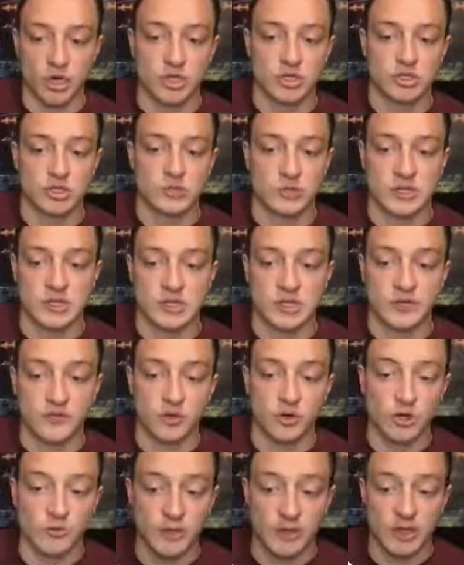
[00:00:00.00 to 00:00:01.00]
So basically, if
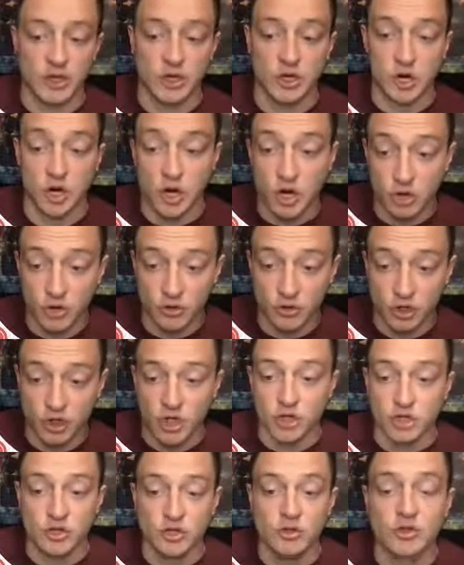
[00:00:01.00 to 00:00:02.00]
you want to make your own,
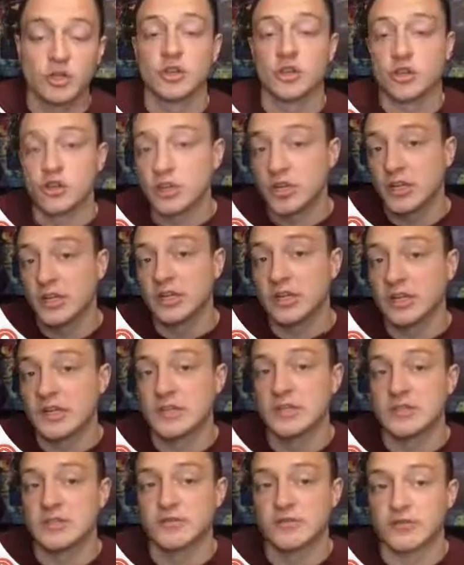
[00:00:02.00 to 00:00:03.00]
you can look at
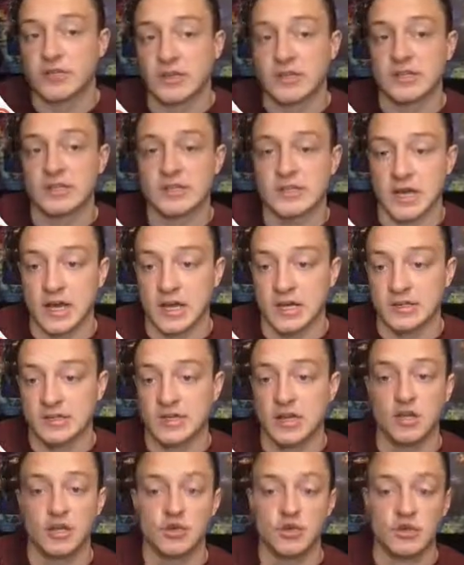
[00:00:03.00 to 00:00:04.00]
these freaking sites
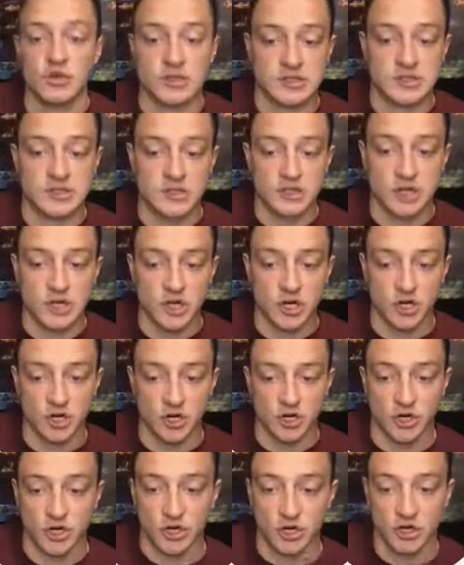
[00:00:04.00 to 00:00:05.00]
and you can see
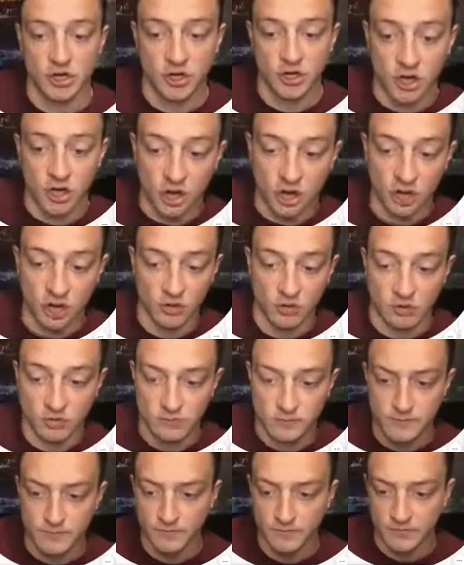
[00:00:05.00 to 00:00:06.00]
here, oh,
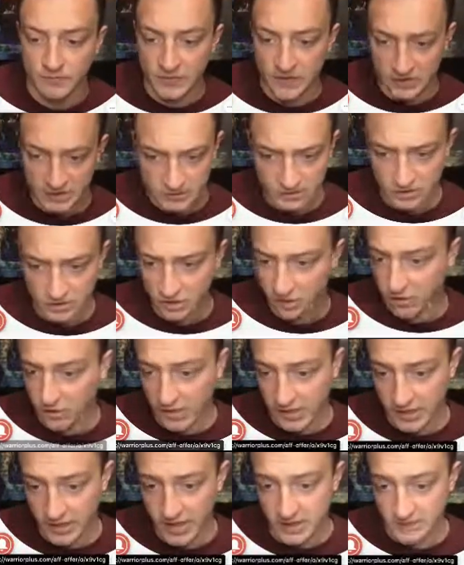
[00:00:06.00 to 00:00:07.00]
this is a
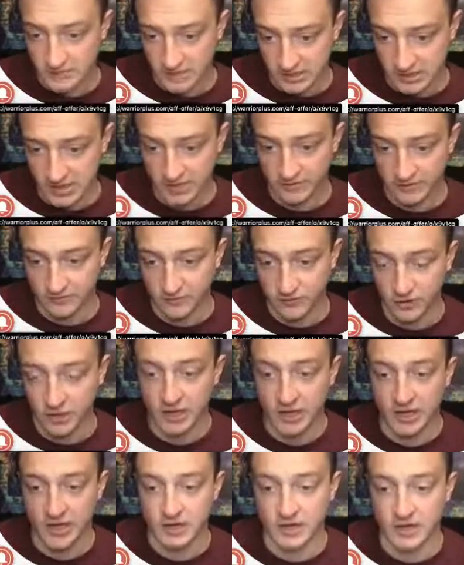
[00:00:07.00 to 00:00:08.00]
great name, set and
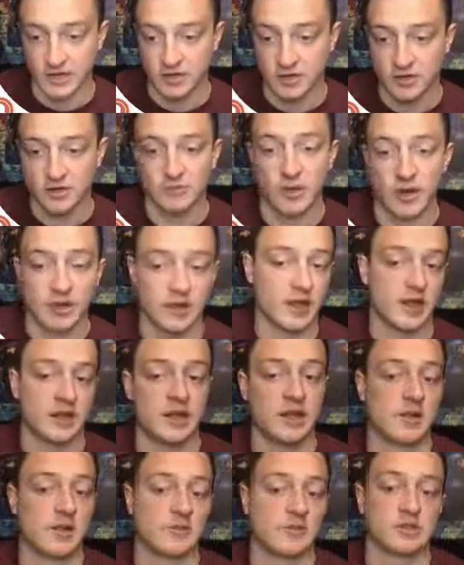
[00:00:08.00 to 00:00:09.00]
forget. And then you combine that
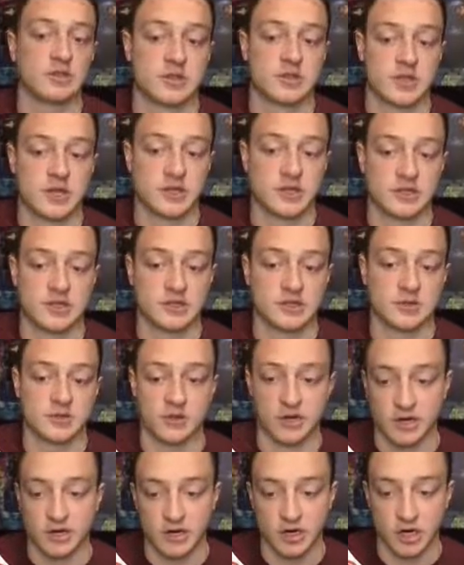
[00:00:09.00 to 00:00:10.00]
name with like this one
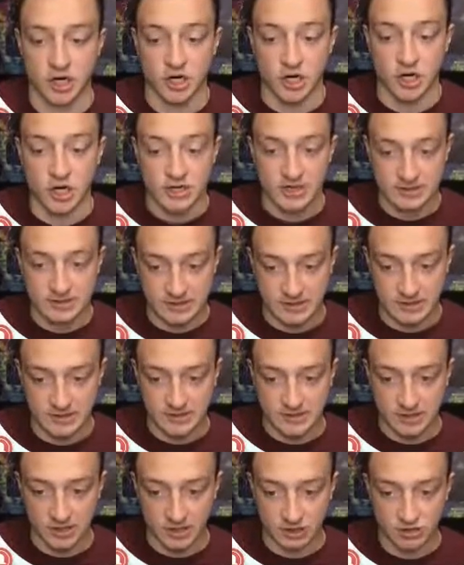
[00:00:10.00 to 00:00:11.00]
right here,
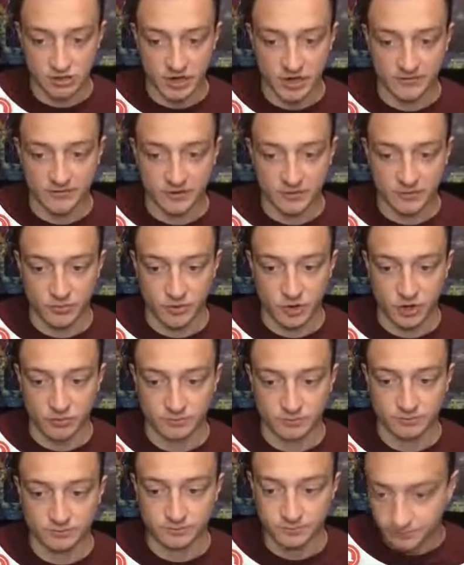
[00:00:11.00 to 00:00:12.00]
60-second Traffic
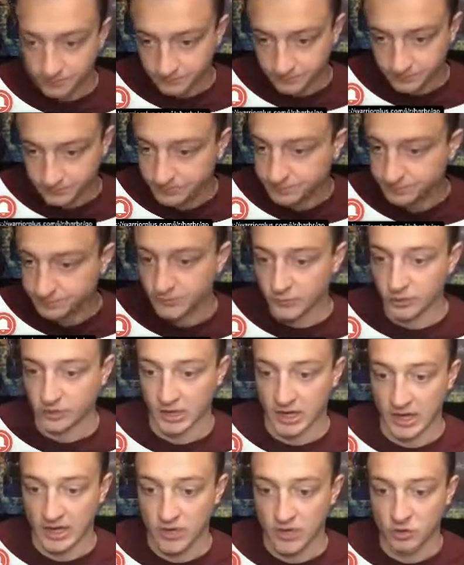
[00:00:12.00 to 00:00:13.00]
Pro,
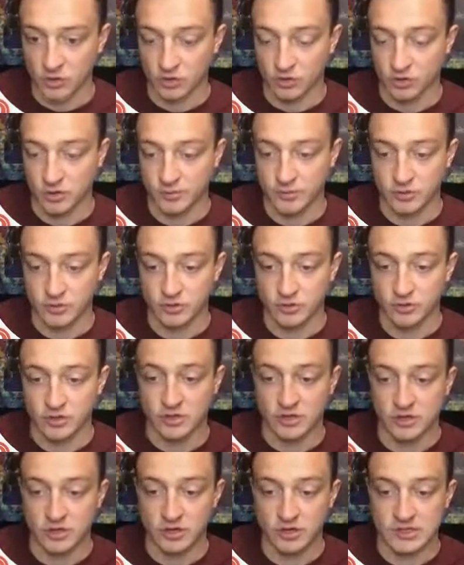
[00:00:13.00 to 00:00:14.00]
okay, or
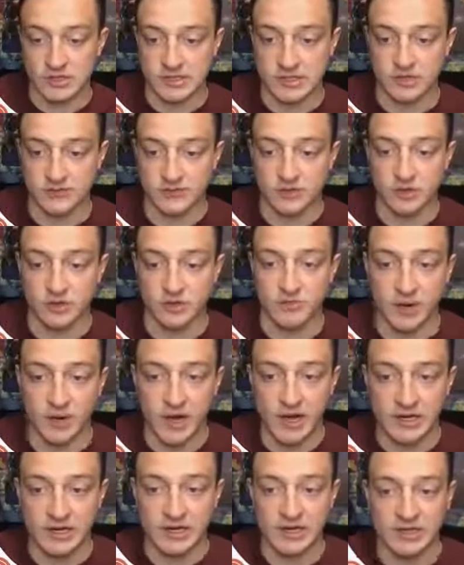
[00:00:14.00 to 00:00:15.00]
cryptocurrency and all this stuff. You
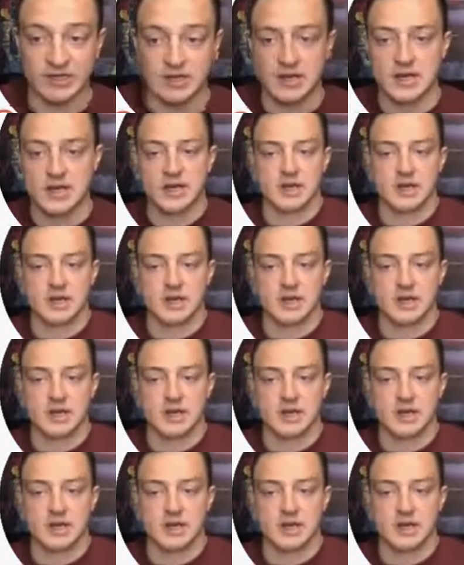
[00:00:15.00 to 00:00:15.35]
combine it.